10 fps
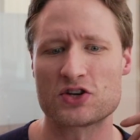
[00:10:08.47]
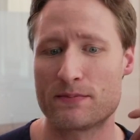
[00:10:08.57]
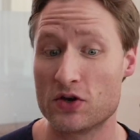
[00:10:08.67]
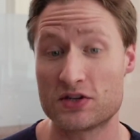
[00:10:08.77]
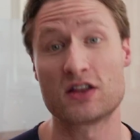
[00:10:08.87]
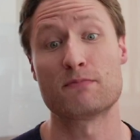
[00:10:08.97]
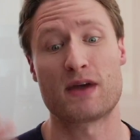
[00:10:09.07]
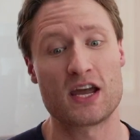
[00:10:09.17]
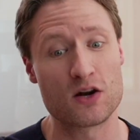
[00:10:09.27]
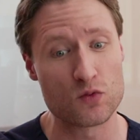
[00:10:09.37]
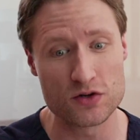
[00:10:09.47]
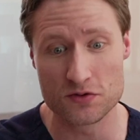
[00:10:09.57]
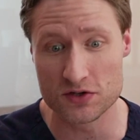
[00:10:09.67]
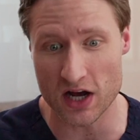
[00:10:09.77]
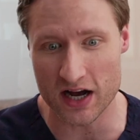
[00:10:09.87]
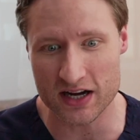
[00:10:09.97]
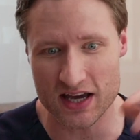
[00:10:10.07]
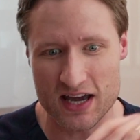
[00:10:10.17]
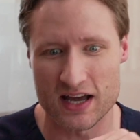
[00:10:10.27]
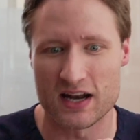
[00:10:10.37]
So I'm using the main wound
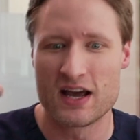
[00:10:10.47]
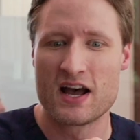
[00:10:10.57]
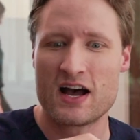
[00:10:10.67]
again.